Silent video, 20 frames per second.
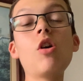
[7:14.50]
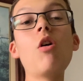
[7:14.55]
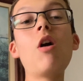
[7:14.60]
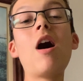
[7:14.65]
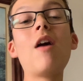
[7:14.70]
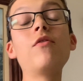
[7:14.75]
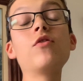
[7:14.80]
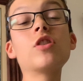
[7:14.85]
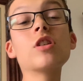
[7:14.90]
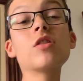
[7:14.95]

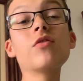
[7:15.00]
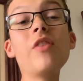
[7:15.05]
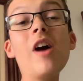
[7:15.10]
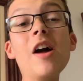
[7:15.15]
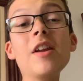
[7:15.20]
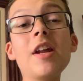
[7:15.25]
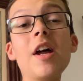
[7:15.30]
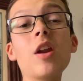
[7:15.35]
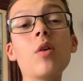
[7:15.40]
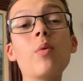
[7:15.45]
I've just
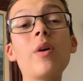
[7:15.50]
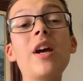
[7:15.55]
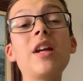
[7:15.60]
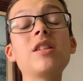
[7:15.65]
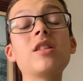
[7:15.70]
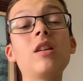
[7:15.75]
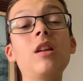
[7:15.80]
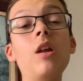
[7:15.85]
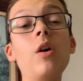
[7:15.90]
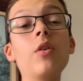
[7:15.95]
found out a way
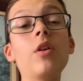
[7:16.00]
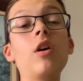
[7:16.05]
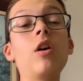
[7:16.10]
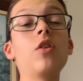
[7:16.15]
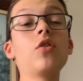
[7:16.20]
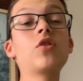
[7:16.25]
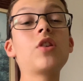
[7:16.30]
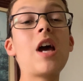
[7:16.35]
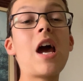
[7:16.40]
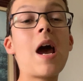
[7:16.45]
to load it
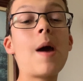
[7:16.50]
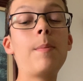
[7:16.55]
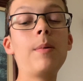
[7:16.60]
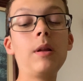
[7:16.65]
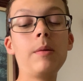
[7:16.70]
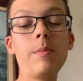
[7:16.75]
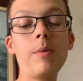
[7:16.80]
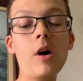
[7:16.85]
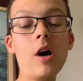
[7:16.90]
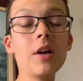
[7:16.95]
onto
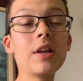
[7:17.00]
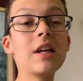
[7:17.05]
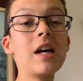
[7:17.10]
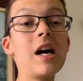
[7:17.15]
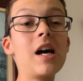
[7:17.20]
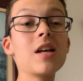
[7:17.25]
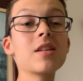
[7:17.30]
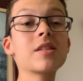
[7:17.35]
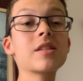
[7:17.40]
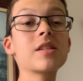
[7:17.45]
Apple
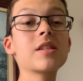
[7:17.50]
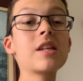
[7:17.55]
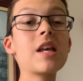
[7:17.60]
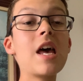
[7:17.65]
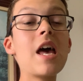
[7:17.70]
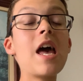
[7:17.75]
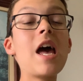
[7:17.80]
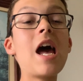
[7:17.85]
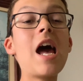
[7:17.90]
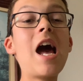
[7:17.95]
Podcasts,
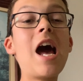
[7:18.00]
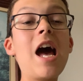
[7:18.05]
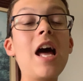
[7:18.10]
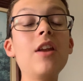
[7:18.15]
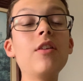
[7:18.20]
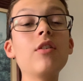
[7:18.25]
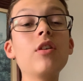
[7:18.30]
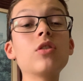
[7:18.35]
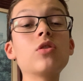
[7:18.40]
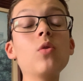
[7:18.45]

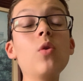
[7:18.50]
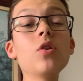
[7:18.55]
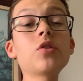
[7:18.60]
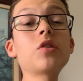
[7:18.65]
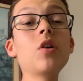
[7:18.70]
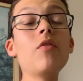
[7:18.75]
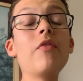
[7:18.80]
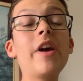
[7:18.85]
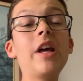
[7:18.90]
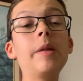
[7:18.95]
and it's
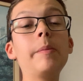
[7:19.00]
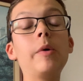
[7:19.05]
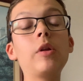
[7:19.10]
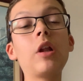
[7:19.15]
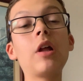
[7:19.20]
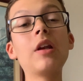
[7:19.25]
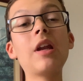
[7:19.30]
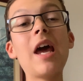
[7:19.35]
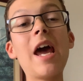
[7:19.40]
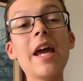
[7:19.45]
also available
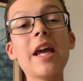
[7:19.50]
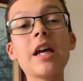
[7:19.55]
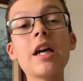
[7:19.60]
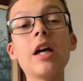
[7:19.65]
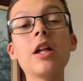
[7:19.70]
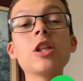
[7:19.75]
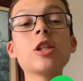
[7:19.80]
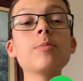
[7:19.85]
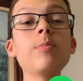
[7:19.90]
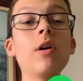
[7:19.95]
on Anchor
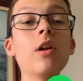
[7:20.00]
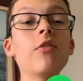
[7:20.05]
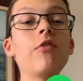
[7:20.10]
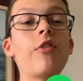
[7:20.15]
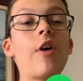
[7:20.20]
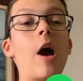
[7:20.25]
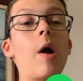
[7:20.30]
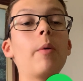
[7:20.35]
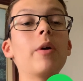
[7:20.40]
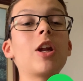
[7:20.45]
and
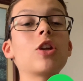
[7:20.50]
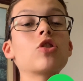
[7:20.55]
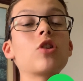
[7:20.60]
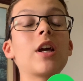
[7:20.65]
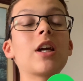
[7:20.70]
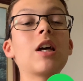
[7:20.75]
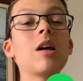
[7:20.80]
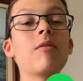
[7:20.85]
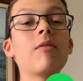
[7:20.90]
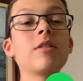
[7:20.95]
Spotify. I want to try
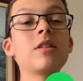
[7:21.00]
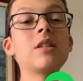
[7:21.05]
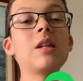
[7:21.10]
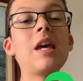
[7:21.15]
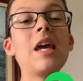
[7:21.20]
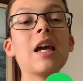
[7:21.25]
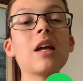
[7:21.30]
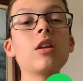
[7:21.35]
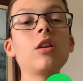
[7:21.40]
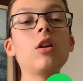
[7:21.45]
to cover
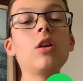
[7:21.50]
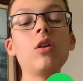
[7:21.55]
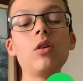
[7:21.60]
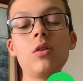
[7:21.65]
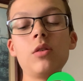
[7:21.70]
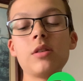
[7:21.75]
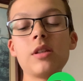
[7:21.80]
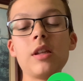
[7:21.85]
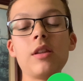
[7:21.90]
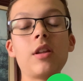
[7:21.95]
tech
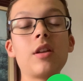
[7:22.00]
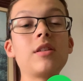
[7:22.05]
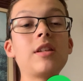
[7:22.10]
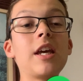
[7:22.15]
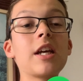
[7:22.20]
news in the tech